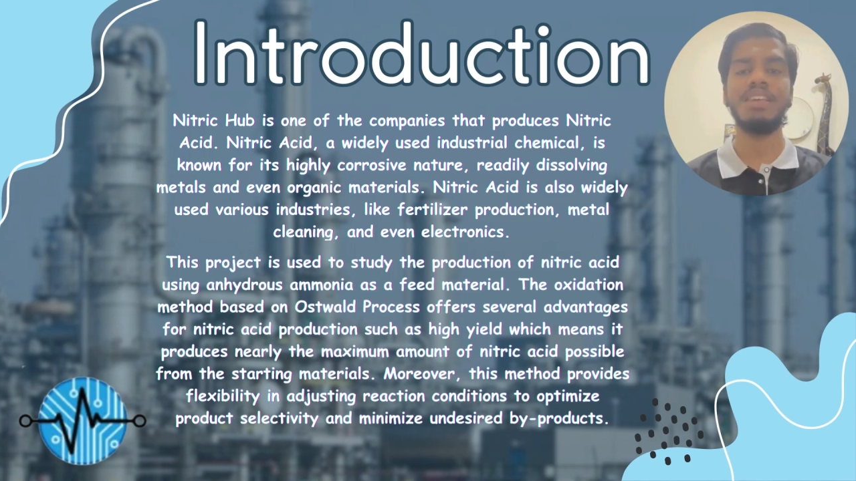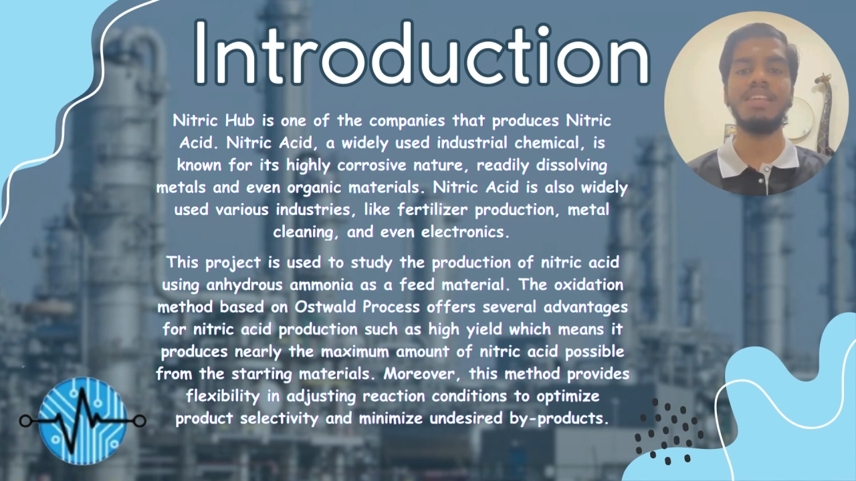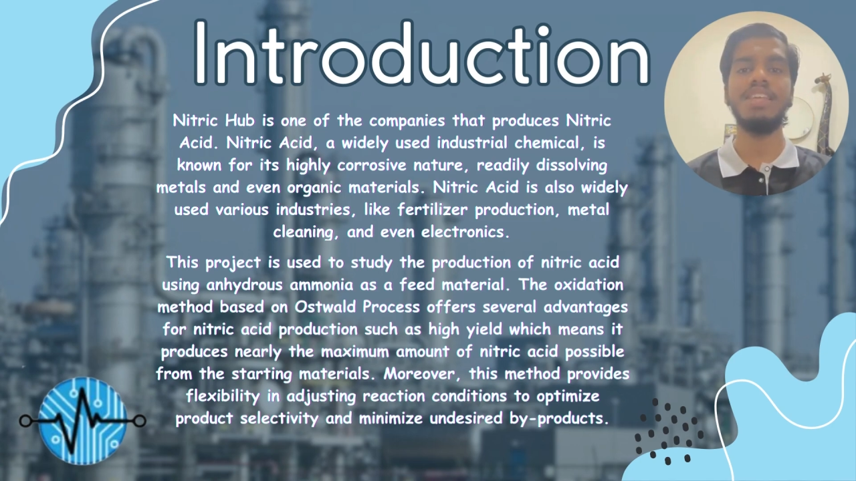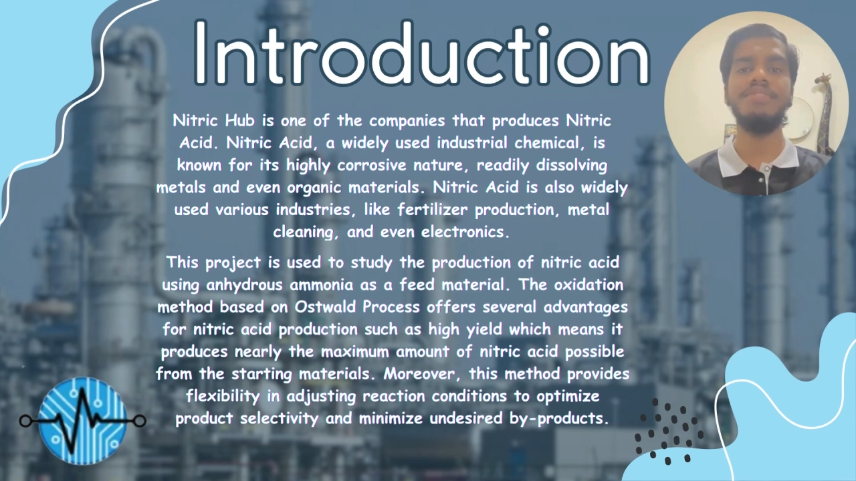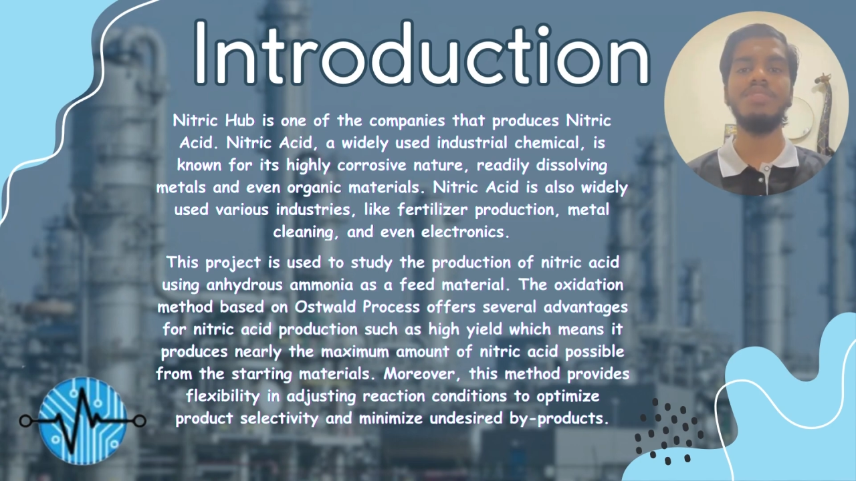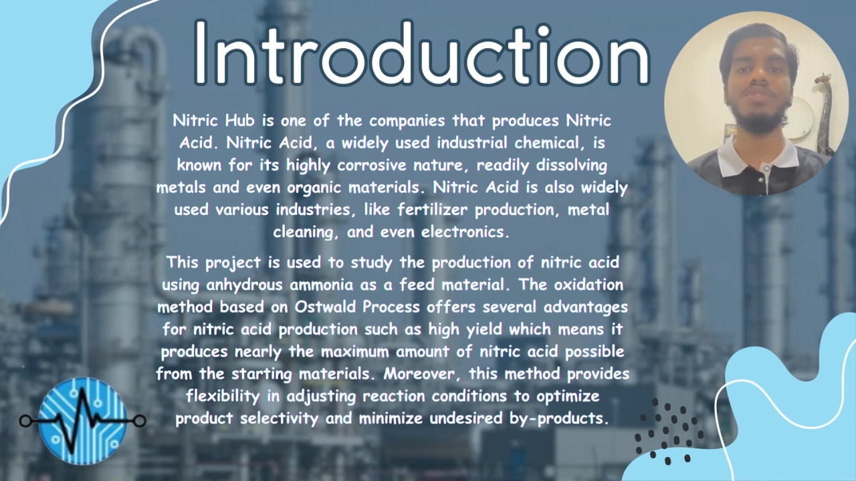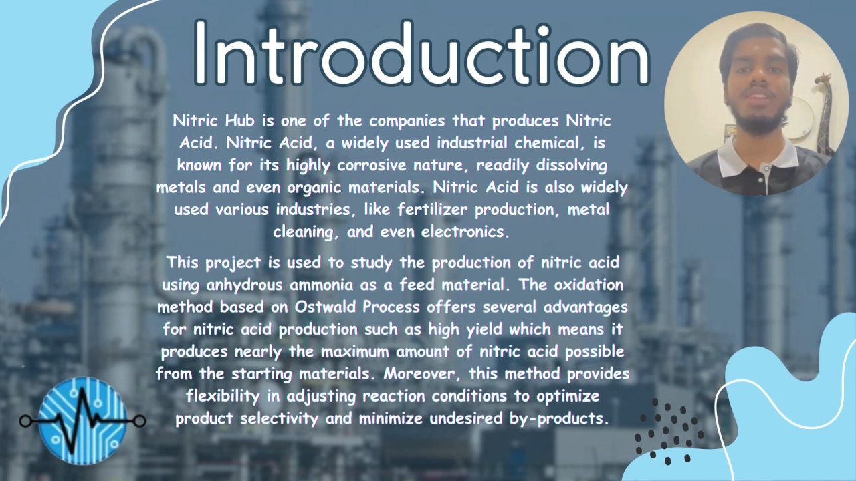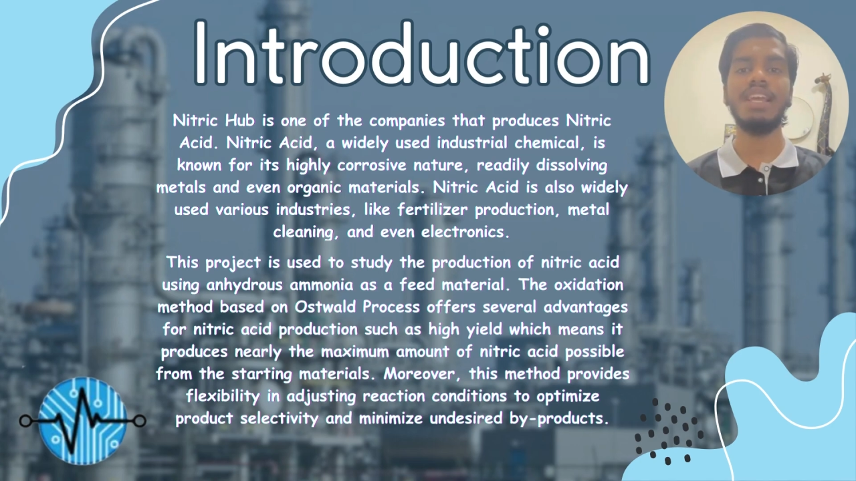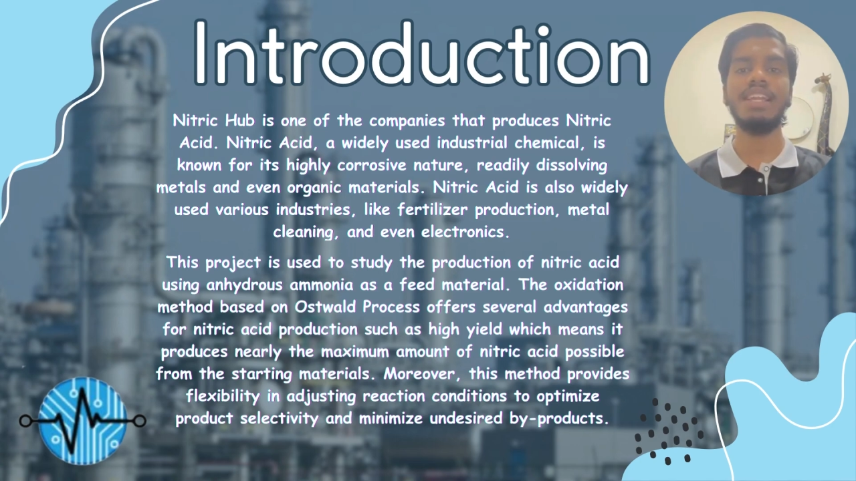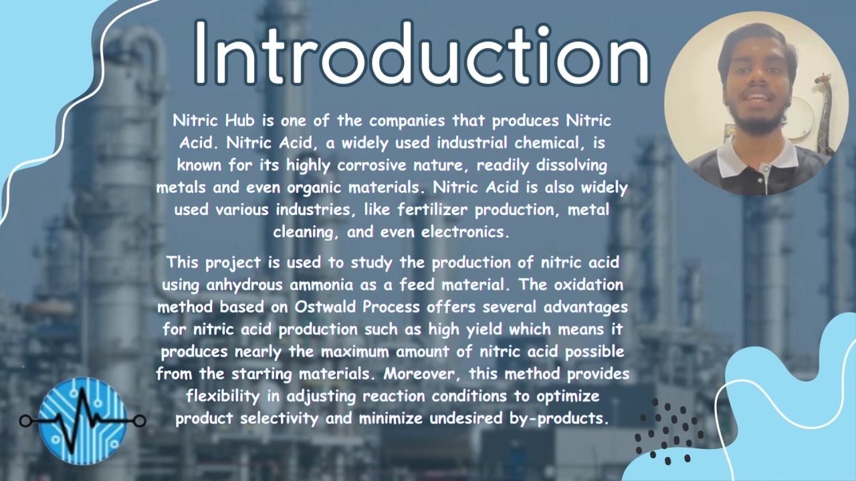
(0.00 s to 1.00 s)
Even though
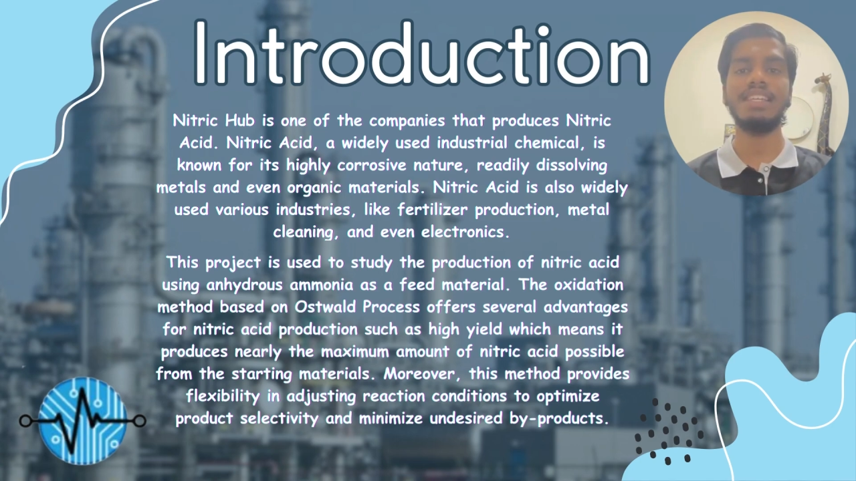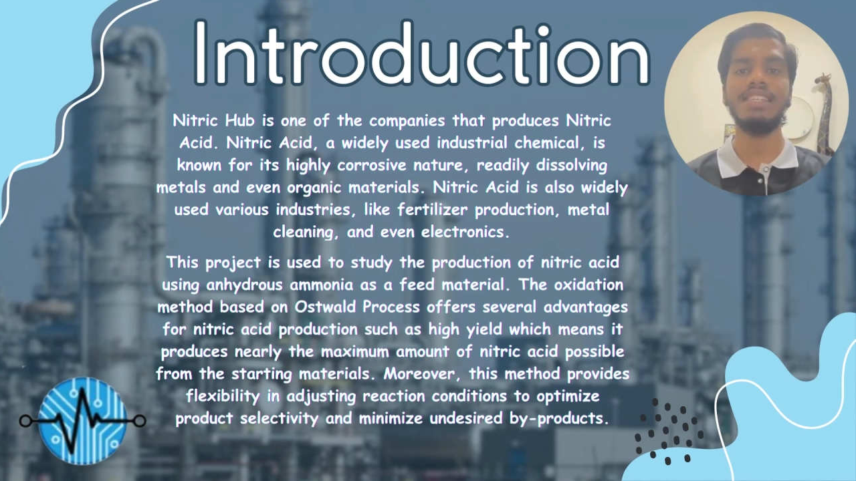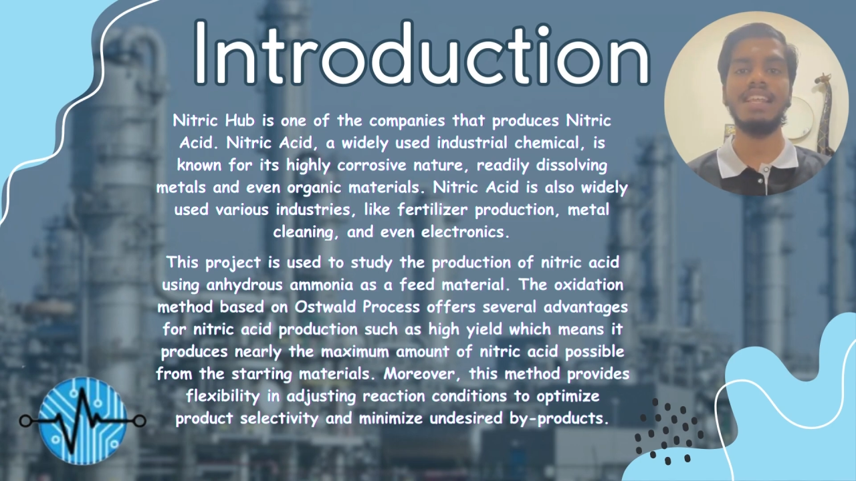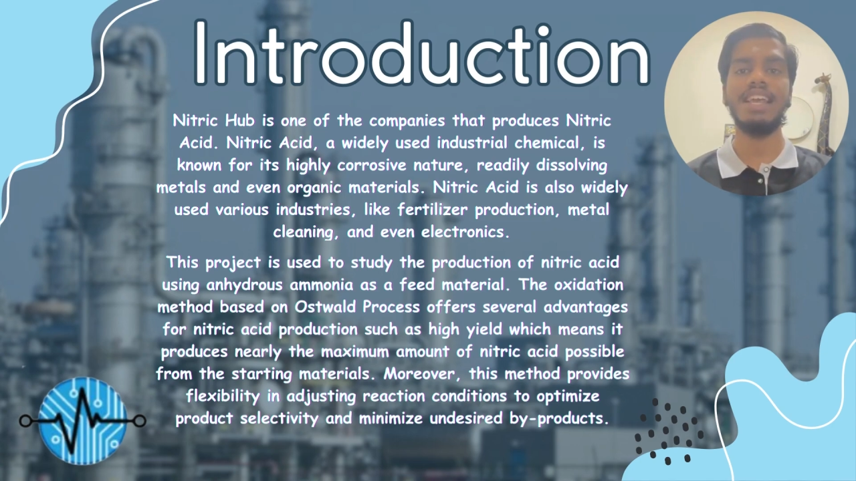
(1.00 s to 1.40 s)
nitric acid